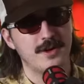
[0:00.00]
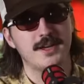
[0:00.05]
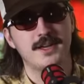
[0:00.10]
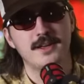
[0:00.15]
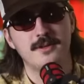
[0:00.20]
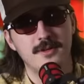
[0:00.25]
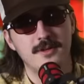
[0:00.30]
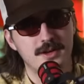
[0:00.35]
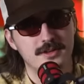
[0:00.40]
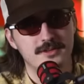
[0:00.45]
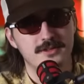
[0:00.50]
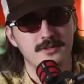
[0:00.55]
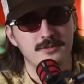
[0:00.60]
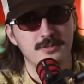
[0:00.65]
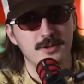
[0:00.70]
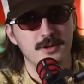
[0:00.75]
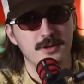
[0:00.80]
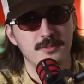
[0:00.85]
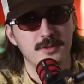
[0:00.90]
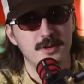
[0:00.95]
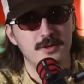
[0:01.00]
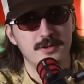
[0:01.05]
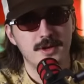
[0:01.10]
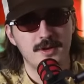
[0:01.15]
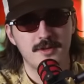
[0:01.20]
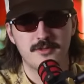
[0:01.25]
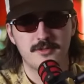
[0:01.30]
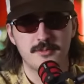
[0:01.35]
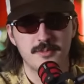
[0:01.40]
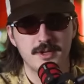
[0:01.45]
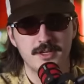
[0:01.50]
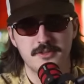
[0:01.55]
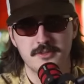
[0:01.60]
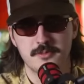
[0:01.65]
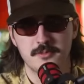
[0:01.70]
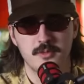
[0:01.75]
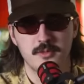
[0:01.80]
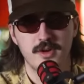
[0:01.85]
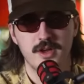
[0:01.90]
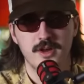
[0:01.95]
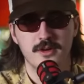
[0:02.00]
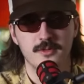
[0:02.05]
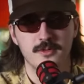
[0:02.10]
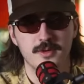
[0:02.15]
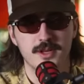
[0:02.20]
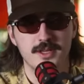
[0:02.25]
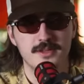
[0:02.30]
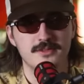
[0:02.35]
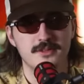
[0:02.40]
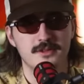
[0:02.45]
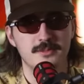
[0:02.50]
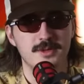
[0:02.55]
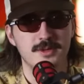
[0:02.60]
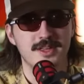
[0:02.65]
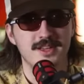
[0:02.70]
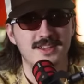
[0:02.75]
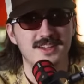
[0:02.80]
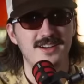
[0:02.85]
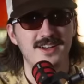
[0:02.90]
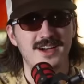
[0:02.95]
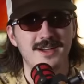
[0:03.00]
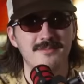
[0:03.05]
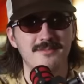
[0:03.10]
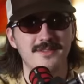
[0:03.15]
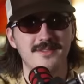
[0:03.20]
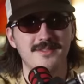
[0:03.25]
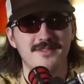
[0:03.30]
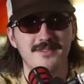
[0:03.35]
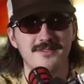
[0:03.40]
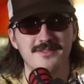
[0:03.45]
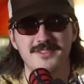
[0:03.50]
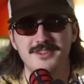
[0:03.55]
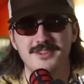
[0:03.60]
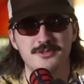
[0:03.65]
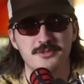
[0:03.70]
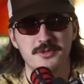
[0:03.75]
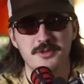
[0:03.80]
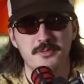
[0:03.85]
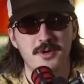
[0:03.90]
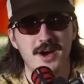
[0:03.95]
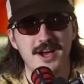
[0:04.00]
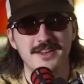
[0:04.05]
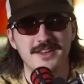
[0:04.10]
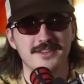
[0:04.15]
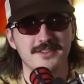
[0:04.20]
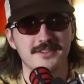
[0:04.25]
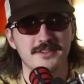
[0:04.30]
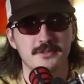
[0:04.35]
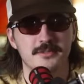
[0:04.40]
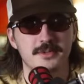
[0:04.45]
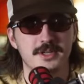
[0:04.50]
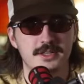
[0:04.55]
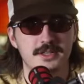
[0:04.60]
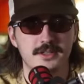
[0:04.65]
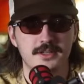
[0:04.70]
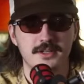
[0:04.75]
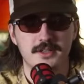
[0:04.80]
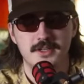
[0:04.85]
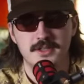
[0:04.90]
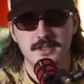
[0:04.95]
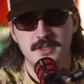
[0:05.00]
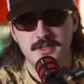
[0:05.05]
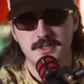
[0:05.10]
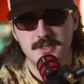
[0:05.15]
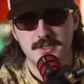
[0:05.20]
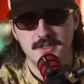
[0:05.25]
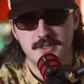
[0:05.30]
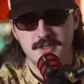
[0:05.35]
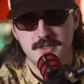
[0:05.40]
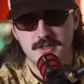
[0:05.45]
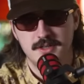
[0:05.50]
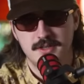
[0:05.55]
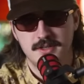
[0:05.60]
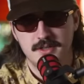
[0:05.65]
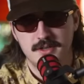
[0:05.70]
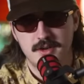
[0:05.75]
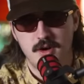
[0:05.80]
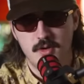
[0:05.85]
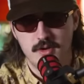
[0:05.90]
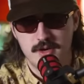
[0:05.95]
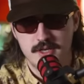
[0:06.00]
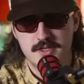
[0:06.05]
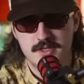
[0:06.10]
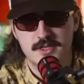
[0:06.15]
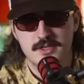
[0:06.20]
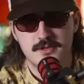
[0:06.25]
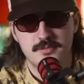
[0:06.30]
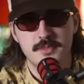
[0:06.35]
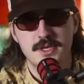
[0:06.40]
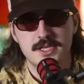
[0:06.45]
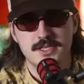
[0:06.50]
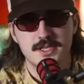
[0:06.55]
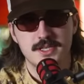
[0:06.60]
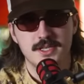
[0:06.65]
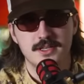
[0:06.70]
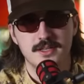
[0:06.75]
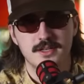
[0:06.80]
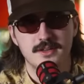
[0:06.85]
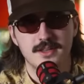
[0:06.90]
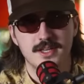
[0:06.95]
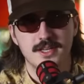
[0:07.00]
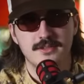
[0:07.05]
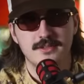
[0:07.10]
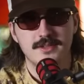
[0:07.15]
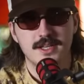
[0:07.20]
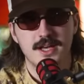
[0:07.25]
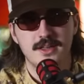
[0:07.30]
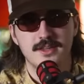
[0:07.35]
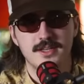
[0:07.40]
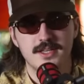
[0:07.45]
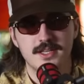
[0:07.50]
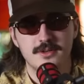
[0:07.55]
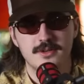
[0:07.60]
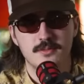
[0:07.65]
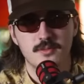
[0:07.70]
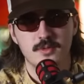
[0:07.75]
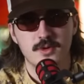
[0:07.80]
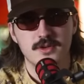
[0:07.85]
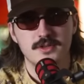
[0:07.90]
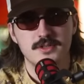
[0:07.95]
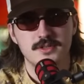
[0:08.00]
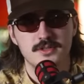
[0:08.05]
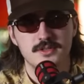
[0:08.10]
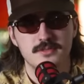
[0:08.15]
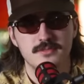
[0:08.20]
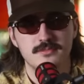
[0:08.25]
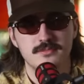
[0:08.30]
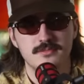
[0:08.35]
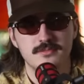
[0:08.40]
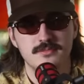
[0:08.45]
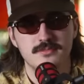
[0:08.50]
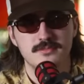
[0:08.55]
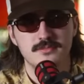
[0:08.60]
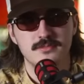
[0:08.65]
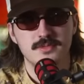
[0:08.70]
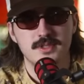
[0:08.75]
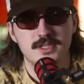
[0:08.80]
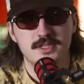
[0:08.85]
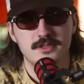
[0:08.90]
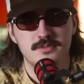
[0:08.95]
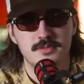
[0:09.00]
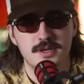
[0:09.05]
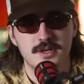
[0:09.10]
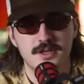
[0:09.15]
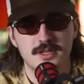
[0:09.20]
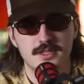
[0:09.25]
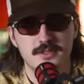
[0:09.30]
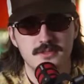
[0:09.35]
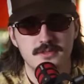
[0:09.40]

watch this part of the movie, I have to make some weird reason to be like, oh, I'm, let's rewind a little bit. Yeah. Or you just miss it, and you're like, now they get a worse. I think experience.